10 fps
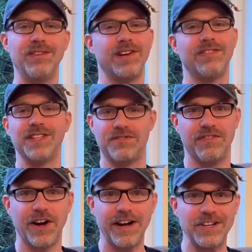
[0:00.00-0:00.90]
Even if it's
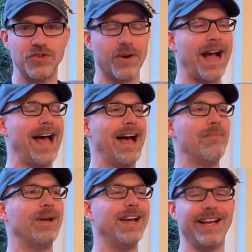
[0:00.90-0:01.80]
very drab,
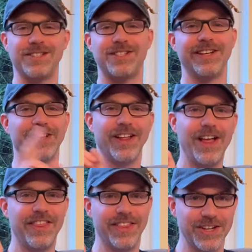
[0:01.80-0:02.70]
it's still
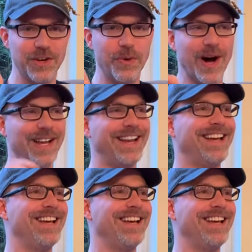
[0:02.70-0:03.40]
the new one.